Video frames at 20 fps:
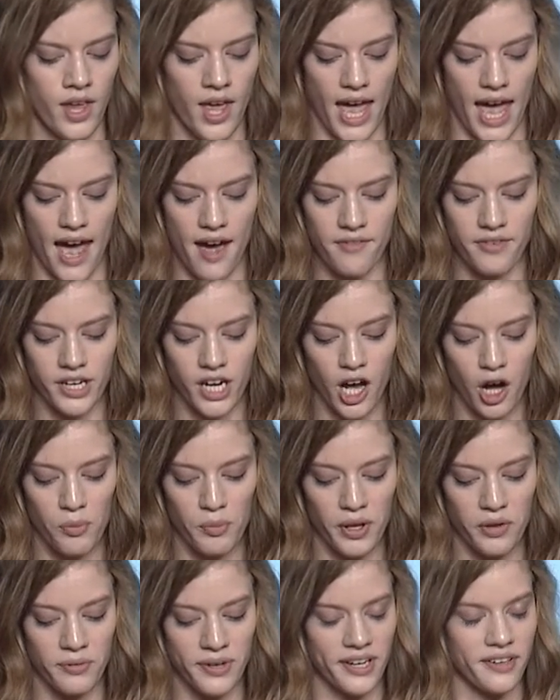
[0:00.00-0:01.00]
AVID helped
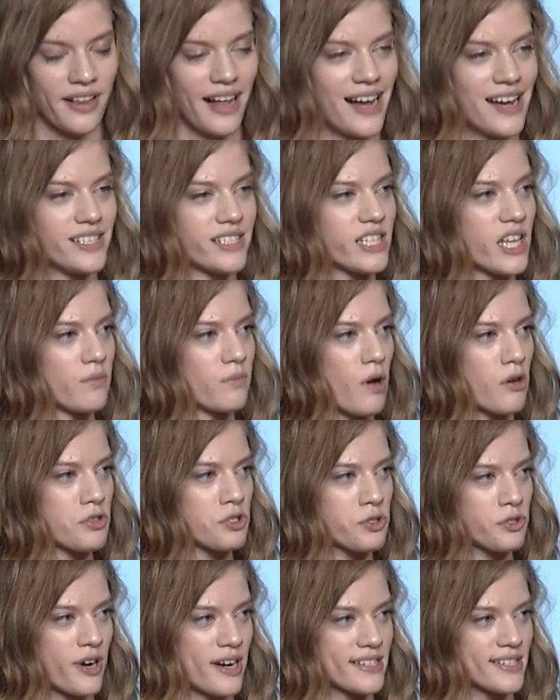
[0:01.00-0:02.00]
me realize that most
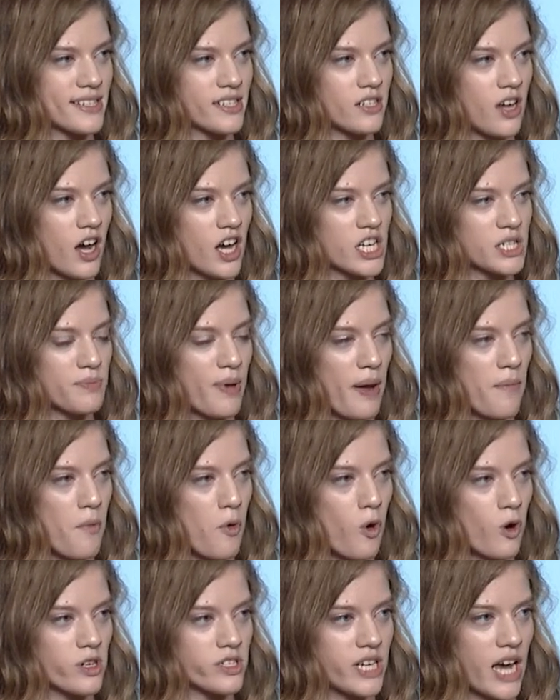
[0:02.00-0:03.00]
stress is caused by
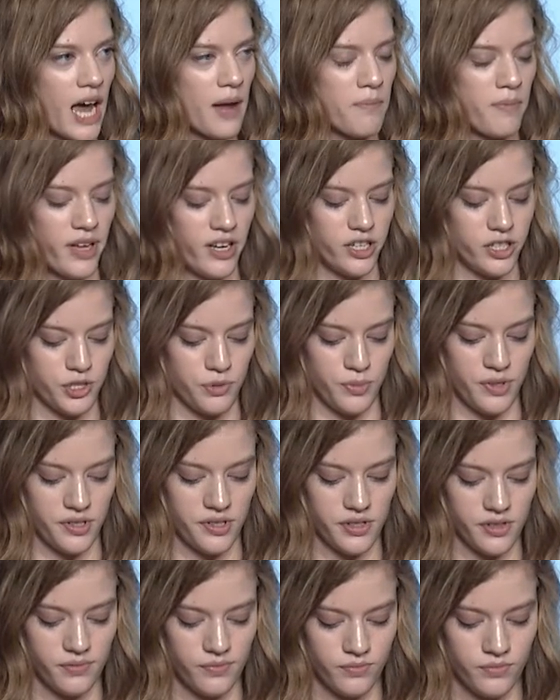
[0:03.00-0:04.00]
poor time
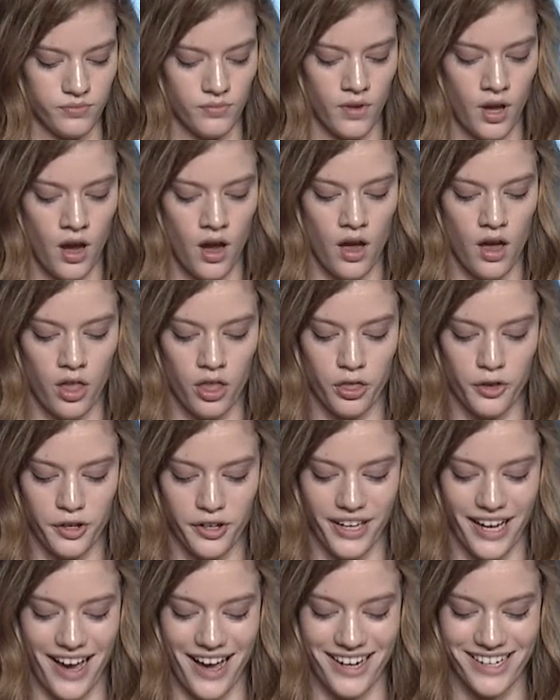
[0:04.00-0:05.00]
management.
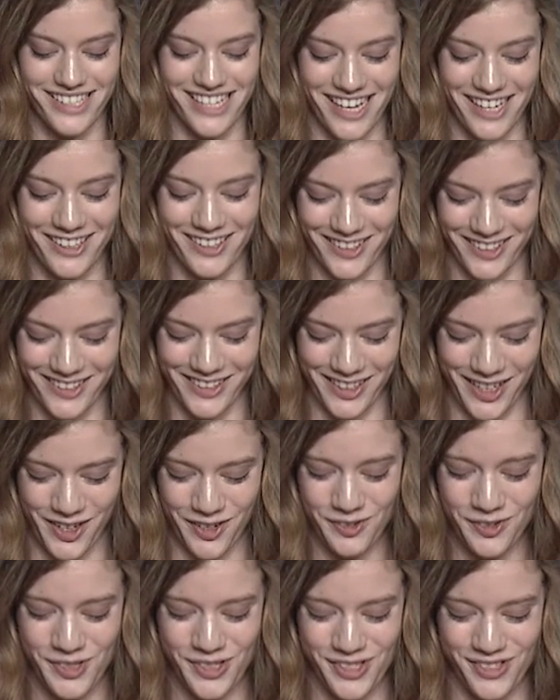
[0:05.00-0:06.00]
Learning how to take good
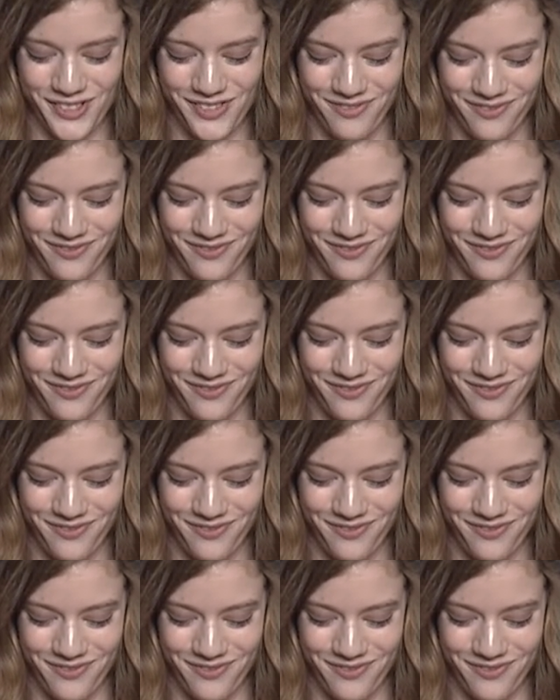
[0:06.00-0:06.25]
notes,